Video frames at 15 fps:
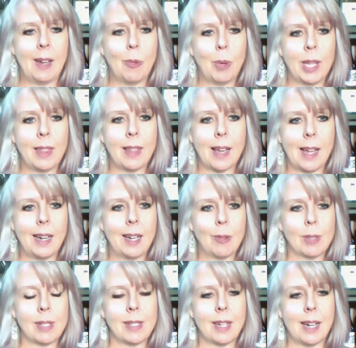and we thought
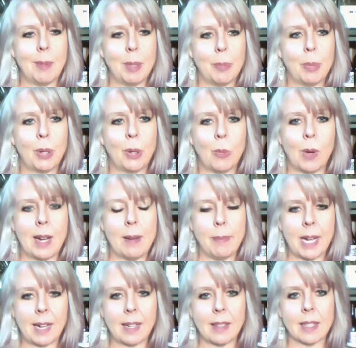it was time to put
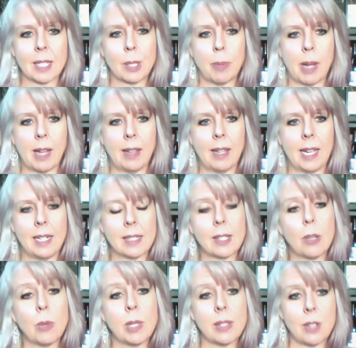wine back in the spotlight.
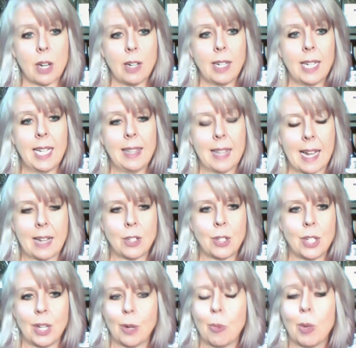So, we started it
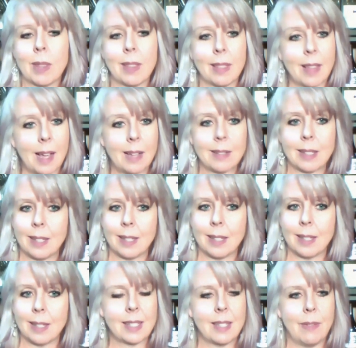last year with lots and
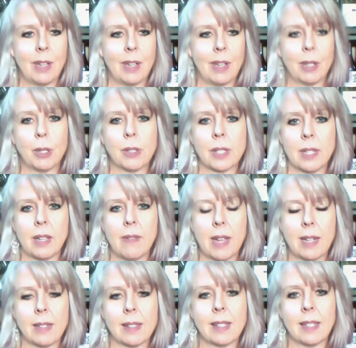lots of in person
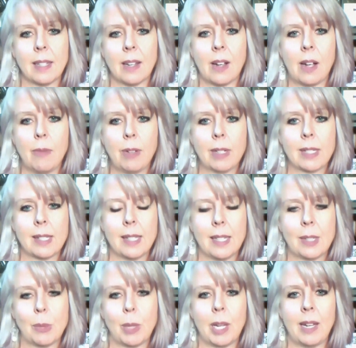events, and
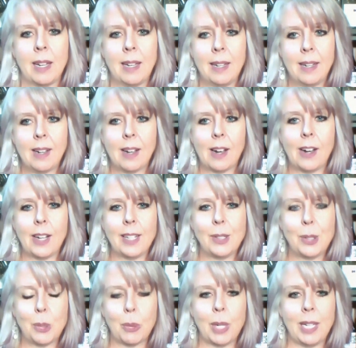obviously, as we are
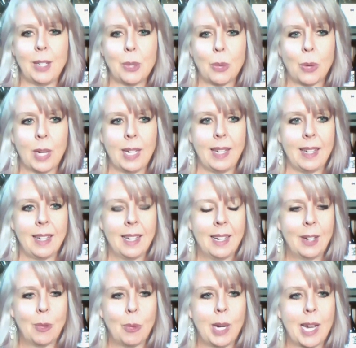in
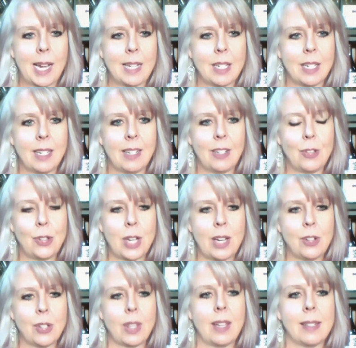2020, we had to
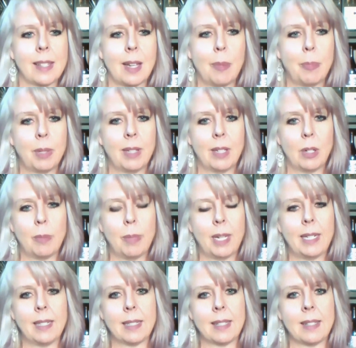change things up a little
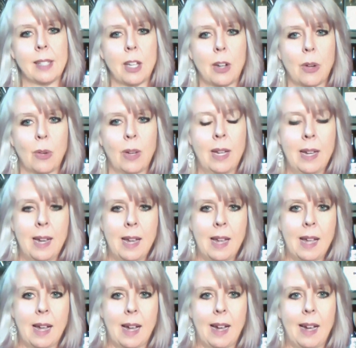bit. So
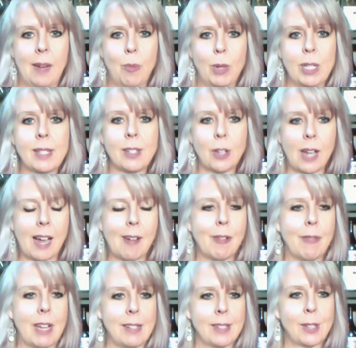um, we still
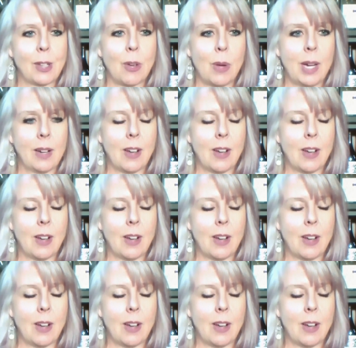have events